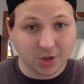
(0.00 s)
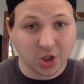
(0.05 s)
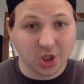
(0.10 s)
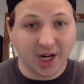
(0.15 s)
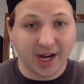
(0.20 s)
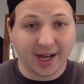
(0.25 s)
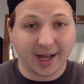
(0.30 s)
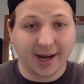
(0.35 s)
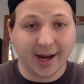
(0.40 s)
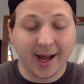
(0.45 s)

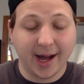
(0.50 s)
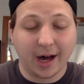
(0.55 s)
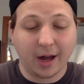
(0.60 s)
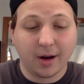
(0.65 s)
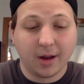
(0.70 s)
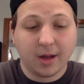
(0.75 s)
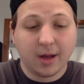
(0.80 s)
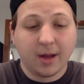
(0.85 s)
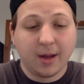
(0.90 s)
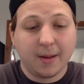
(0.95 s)
check it
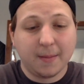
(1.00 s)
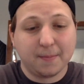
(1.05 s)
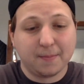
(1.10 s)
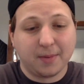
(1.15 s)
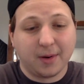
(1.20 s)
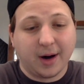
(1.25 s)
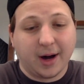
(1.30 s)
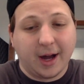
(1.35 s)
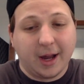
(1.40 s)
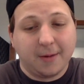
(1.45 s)
out.
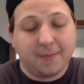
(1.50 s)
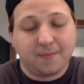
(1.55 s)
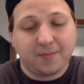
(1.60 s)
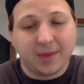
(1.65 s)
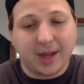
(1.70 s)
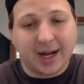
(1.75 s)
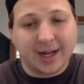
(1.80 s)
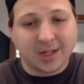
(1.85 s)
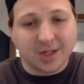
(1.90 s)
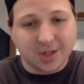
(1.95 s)
But
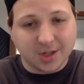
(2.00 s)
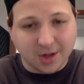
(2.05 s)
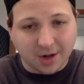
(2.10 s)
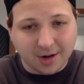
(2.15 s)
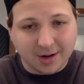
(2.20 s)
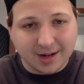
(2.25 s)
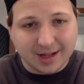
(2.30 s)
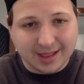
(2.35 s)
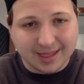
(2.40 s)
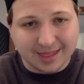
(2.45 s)
I
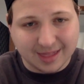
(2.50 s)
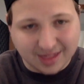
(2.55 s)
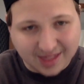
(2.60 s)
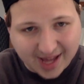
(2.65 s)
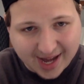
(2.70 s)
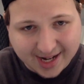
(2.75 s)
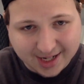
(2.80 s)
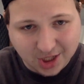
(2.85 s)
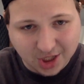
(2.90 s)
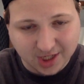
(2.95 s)
started
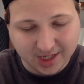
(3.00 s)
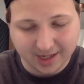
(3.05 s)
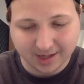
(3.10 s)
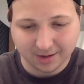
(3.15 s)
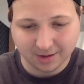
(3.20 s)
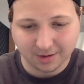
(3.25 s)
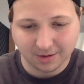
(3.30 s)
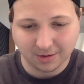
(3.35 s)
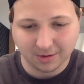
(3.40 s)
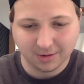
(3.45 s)
that
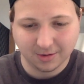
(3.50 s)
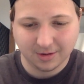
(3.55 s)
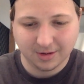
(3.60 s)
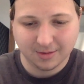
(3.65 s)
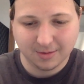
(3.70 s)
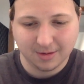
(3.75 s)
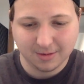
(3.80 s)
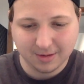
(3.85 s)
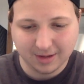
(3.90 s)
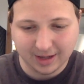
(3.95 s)
channel
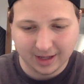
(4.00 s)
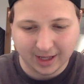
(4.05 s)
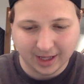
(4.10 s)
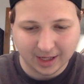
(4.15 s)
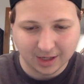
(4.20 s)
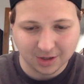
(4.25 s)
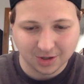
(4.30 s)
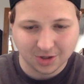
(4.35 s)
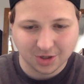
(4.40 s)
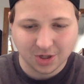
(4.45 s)

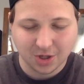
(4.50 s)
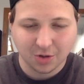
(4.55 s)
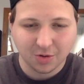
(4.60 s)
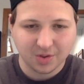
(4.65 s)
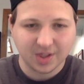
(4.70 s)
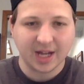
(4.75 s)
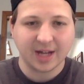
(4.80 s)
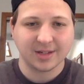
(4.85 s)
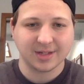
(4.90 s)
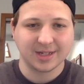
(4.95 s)
in
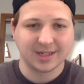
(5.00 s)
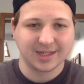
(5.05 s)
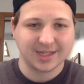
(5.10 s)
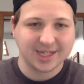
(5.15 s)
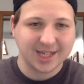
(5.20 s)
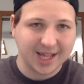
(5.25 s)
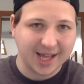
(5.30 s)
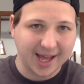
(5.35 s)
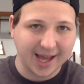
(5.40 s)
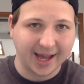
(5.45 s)

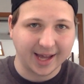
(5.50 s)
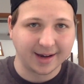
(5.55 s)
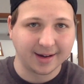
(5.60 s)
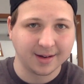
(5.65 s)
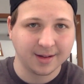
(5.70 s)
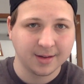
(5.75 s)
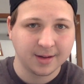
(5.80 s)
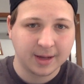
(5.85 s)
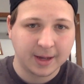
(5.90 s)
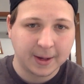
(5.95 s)
2010
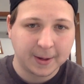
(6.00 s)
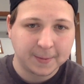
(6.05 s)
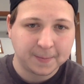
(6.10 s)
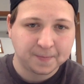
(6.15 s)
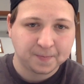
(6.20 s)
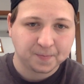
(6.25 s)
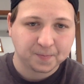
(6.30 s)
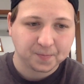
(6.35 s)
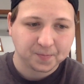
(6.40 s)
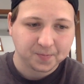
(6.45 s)

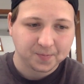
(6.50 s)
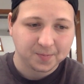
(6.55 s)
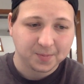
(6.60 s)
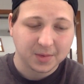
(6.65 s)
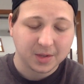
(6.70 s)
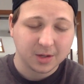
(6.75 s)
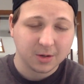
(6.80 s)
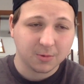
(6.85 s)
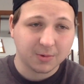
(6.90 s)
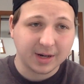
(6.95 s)

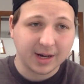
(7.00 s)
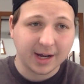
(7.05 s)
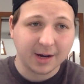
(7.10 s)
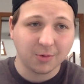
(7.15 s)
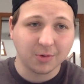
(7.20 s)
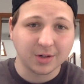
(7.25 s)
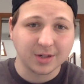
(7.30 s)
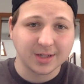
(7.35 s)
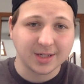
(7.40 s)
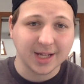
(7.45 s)
when I
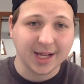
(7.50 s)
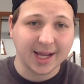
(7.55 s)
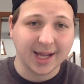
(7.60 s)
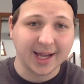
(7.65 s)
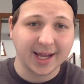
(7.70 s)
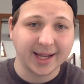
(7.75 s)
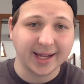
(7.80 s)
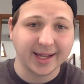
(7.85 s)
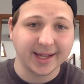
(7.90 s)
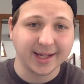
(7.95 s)
was
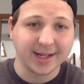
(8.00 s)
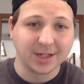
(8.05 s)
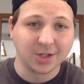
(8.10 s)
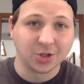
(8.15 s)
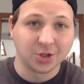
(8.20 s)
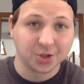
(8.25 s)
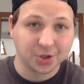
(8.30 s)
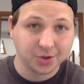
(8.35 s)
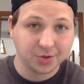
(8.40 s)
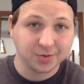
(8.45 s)
a
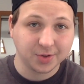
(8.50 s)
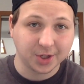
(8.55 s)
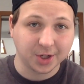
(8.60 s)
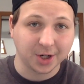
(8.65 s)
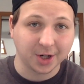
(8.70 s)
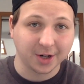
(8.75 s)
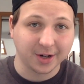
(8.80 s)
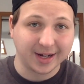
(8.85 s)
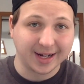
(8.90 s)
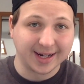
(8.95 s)

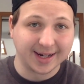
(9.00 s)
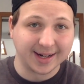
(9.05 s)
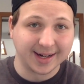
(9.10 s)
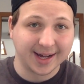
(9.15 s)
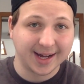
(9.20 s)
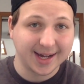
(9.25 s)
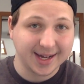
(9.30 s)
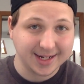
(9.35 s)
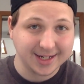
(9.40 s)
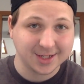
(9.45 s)
junior in
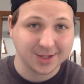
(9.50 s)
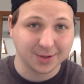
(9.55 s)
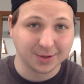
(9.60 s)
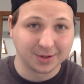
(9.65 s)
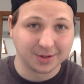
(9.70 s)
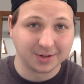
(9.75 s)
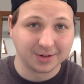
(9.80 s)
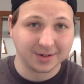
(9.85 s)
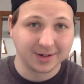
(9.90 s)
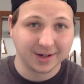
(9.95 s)
high
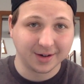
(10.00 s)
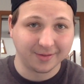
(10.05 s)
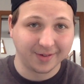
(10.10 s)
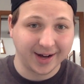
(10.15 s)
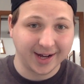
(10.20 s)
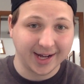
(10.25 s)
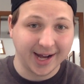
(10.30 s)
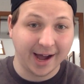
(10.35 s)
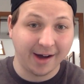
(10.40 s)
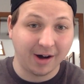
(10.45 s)
school.
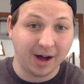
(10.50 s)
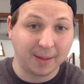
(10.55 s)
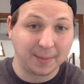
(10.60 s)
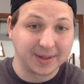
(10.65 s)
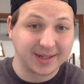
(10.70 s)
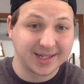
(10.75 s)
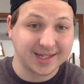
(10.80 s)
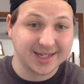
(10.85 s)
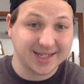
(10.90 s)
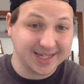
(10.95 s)
Right now I'm
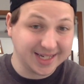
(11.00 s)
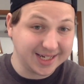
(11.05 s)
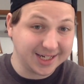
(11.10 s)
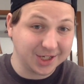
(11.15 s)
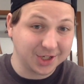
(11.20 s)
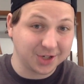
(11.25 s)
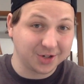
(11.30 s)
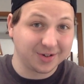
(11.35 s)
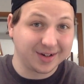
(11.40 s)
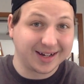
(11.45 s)
a
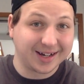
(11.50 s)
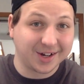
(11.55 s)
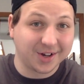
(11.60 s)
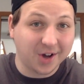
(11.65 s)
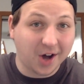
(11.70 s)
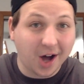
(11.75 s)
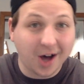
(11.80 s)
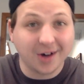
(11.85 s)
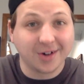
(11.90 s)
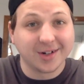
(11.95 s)
senior in
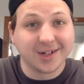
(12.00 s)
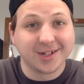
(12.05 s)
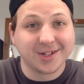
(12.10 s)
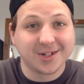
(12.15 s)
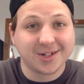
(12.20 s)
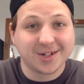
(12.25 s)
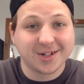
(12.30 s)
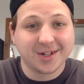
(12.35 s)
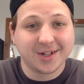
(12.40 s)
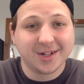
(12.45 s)

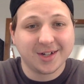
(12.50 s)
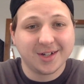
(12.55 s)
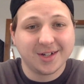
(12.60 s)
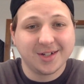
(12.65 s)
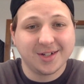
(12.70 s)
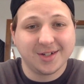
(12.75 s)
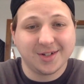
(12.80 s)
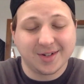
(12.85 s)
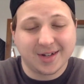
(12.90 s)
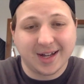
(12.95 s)
college,
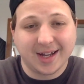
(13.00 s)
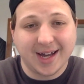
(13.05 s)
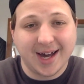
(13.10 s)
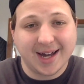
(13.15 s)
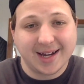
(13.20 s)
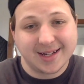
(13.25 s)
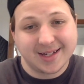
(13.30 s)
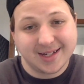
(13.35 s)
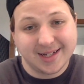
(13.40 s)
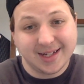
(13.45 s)
so you can
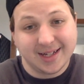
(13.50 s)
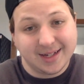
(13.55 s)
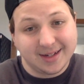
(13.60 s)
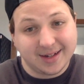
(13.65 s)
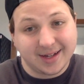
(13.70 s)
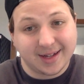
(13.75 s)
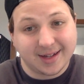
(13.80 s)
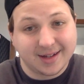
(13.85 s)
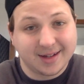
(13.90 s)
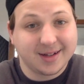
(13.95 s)
kind of see
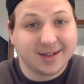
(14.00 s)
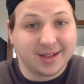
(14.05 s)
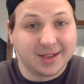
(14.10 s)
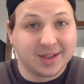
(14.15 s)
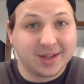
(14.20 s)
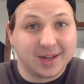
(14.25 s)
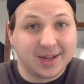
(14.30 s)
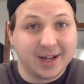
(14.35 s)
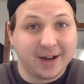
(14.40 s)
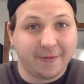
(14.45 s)
like
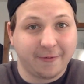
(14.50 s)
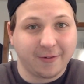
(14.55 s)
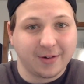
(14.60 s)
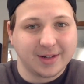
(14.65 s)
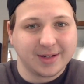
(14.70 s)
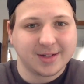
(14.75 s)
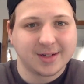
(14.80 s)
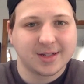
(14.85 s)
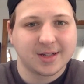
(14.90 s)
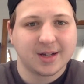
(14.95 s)
the
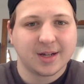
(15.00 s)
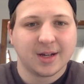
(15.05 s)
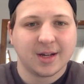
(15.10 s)
difference.